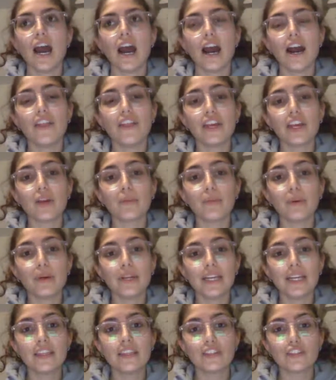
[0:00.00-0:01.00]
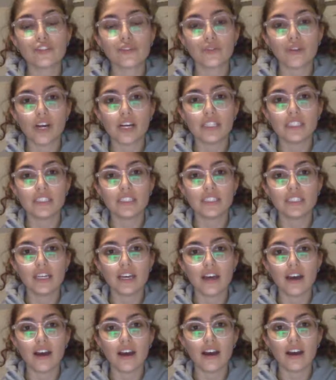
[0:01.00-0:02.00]
They are putting the trust
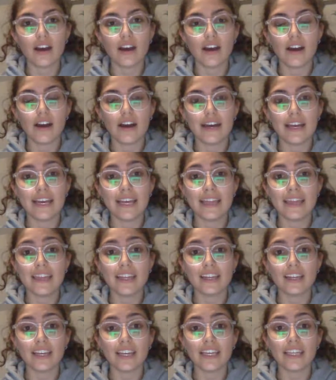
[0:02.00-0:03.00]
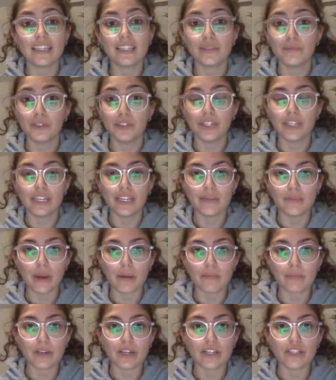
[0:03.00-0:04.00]
in community
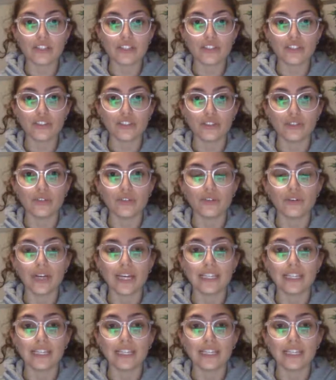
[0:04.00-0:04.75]
members to